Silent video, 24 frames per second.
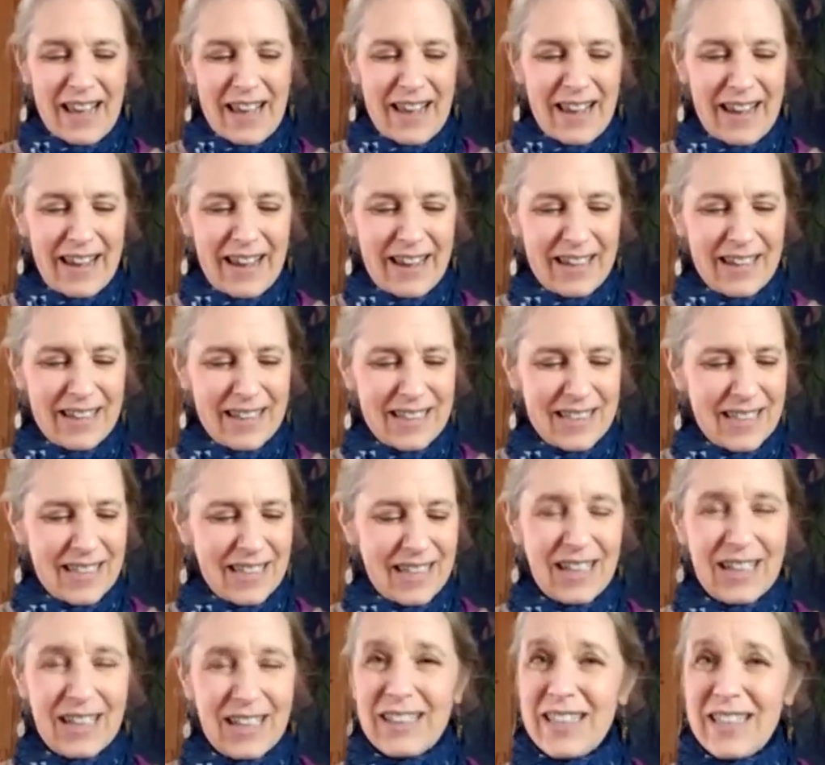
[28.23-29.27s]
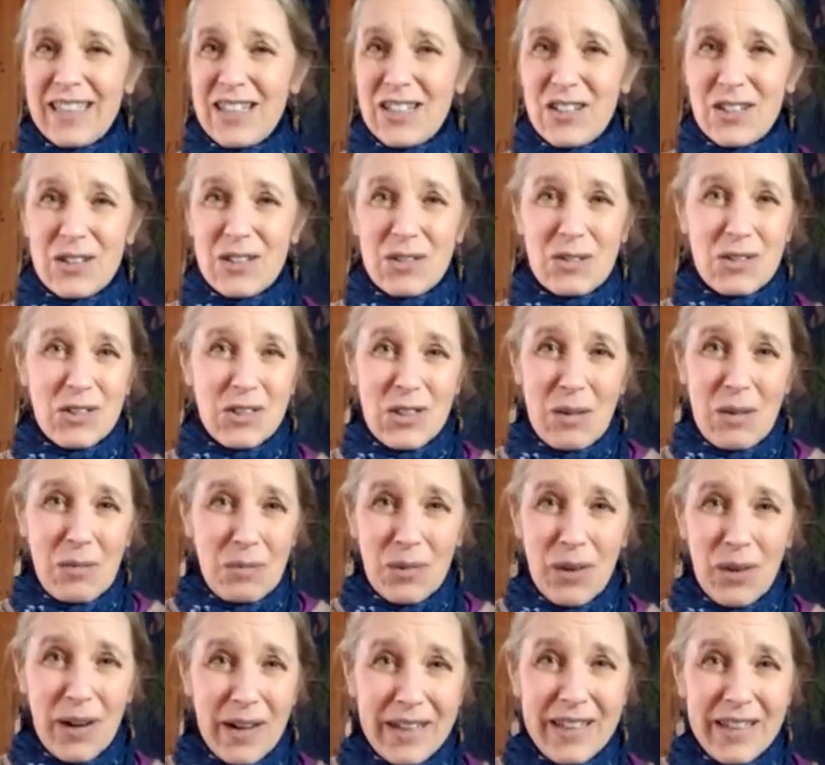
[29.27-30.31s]
And let's just
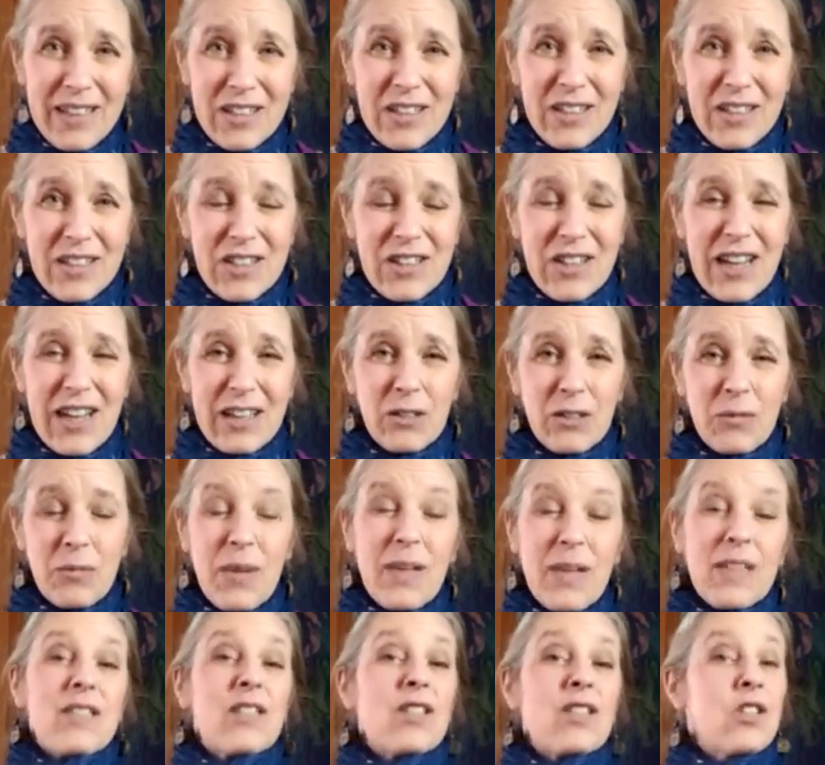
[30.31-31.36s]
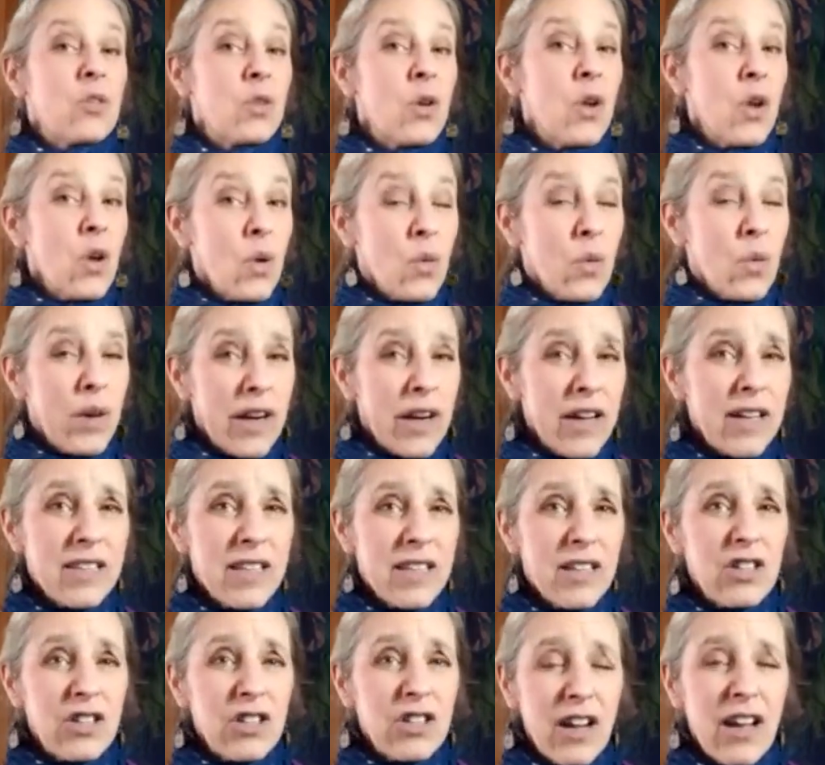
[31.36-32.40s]
jump right into the channeled message. And when I
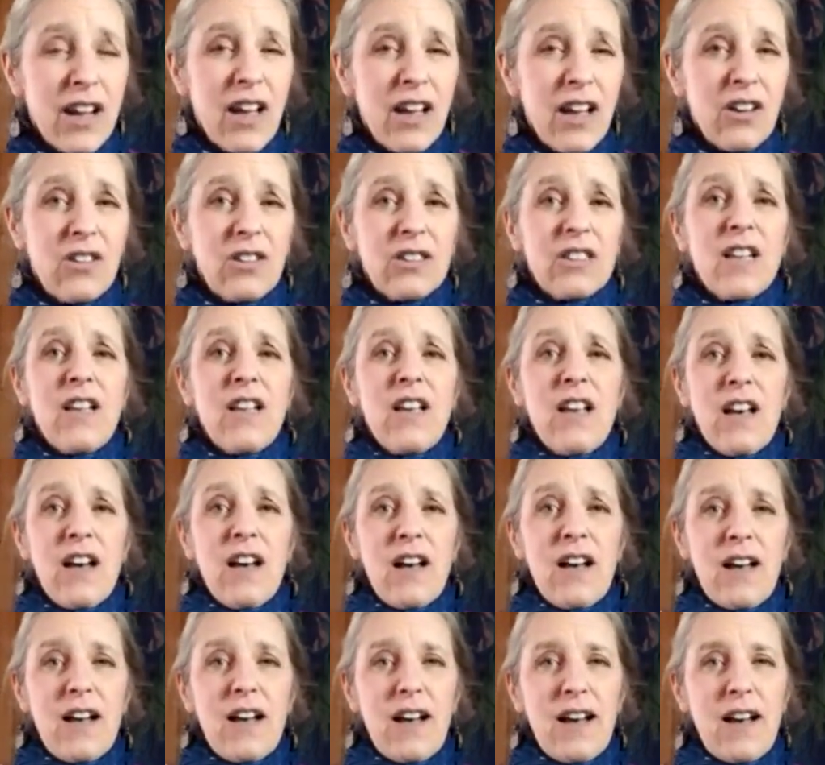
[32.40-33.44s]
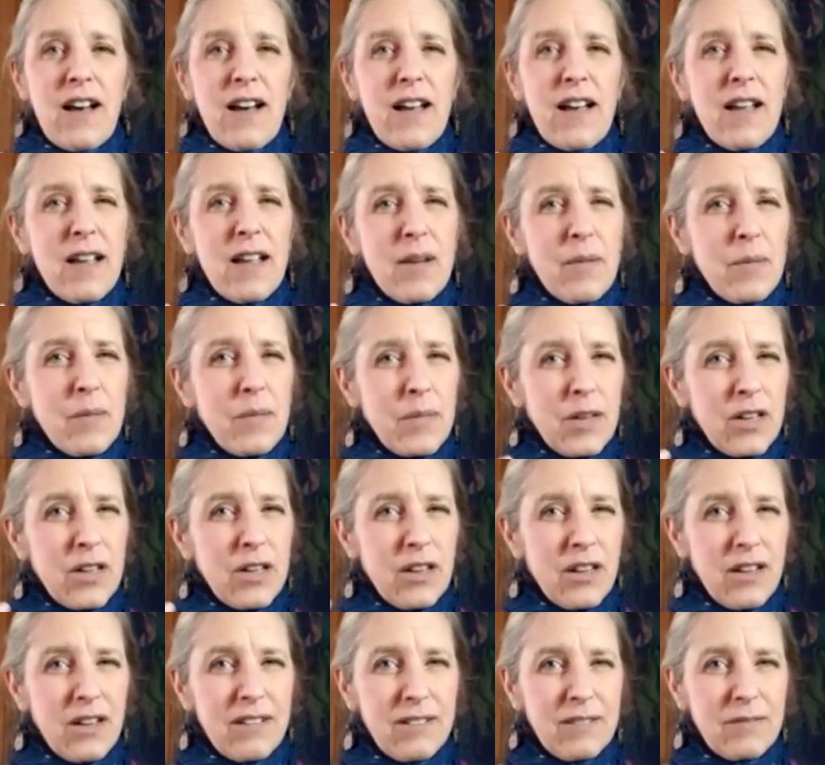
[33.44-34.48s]
say channeled, I
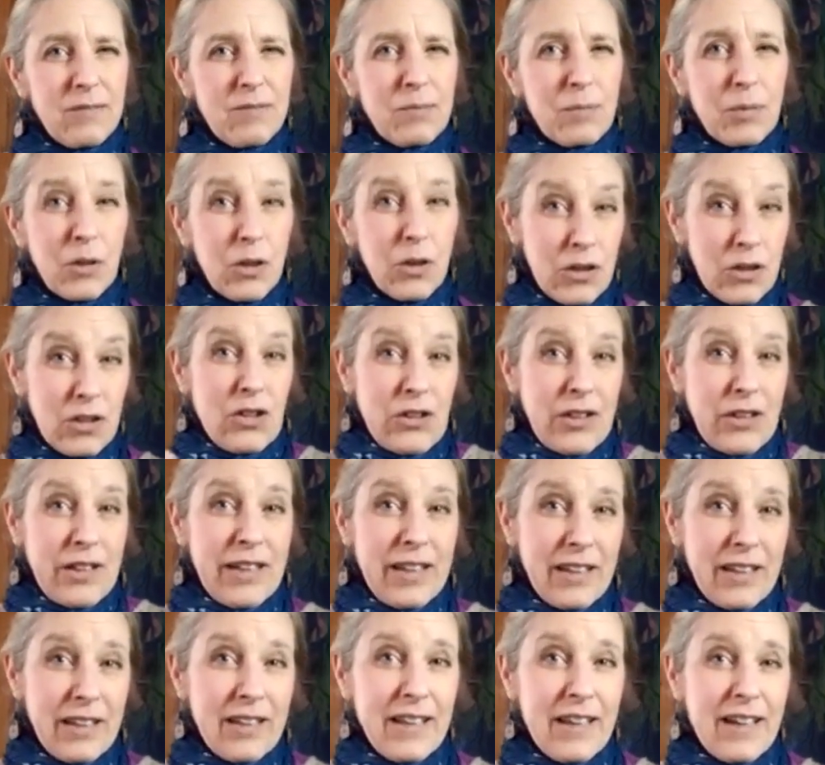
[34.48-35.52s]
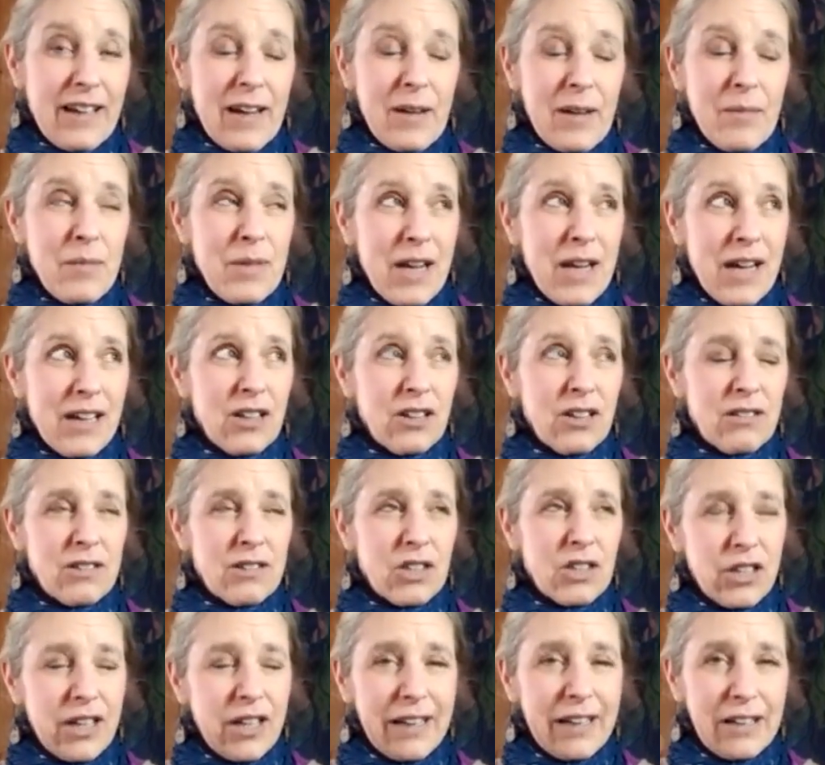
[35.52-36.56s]
am personally, I'm not
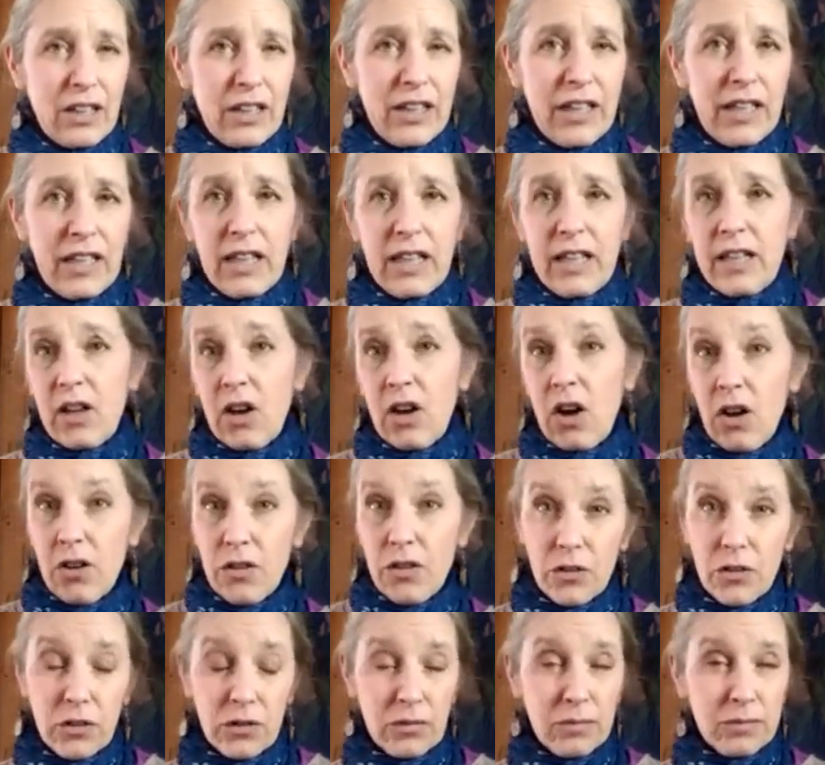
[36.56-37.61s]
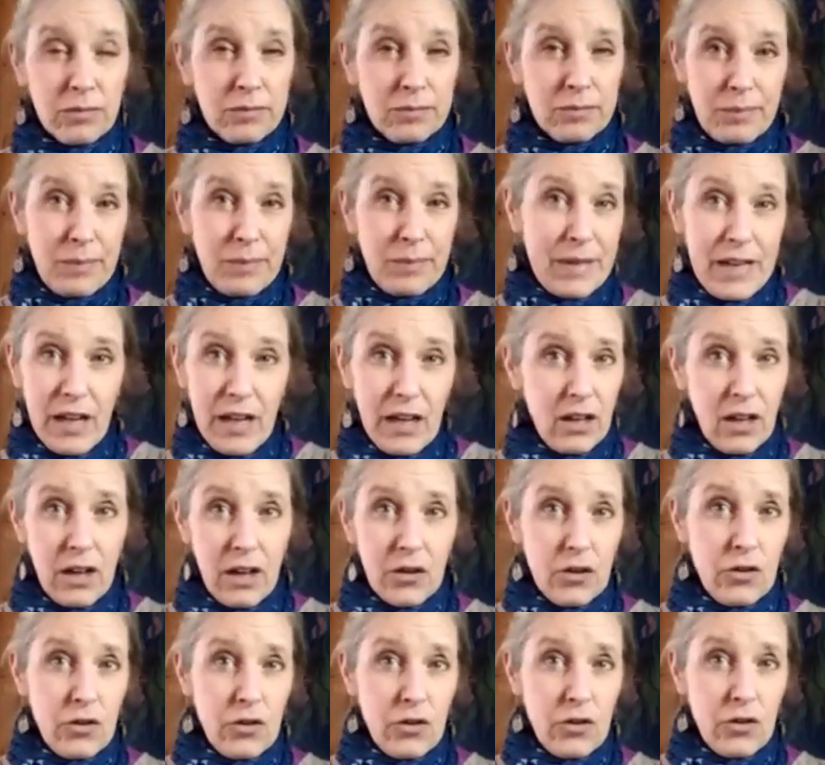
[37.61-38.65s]
channeling any other being
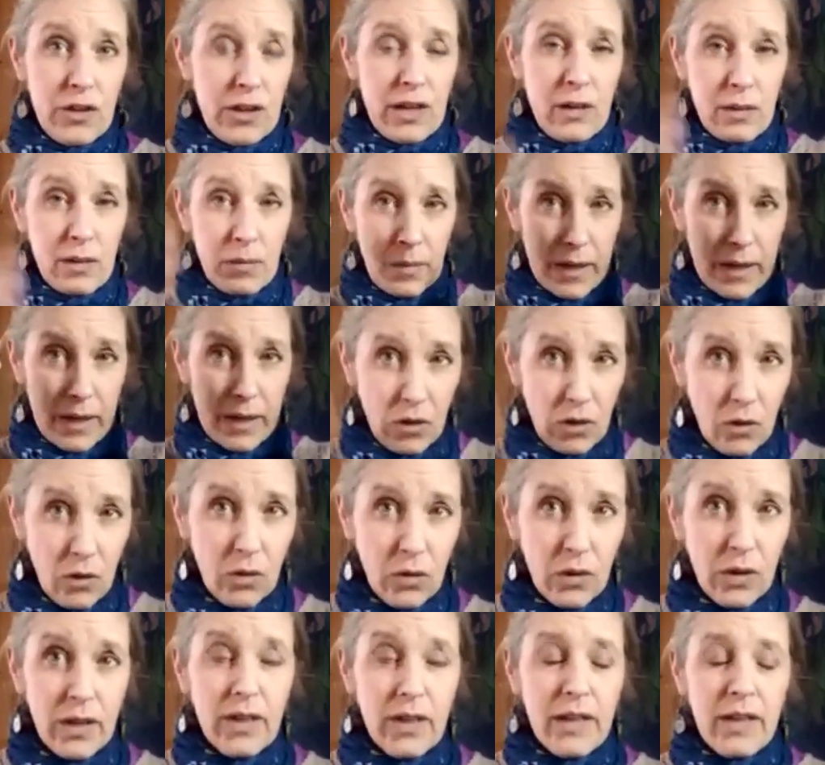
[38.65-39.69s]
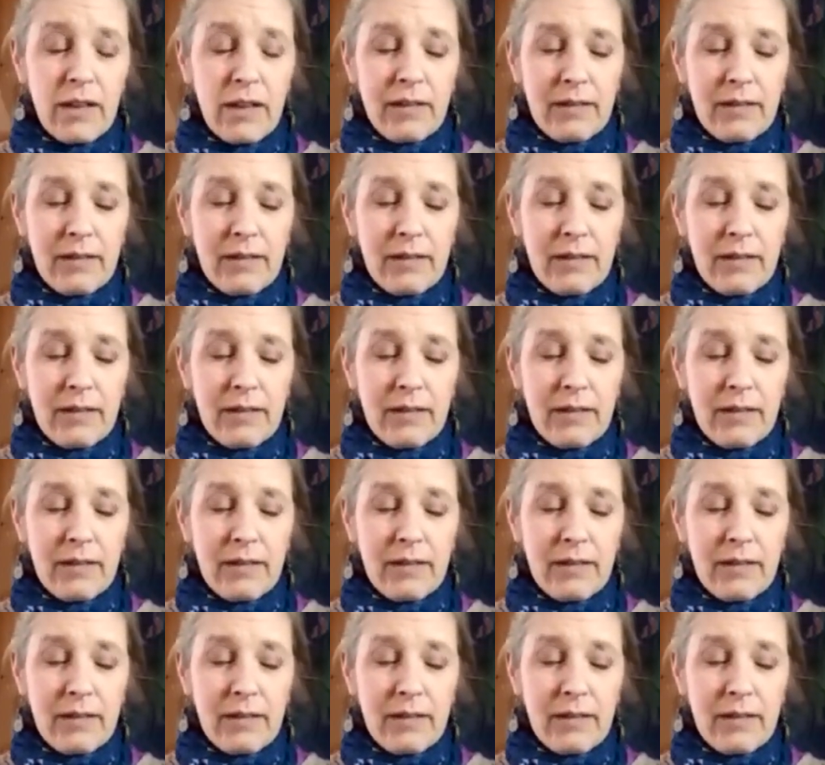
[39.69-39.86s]
other than my own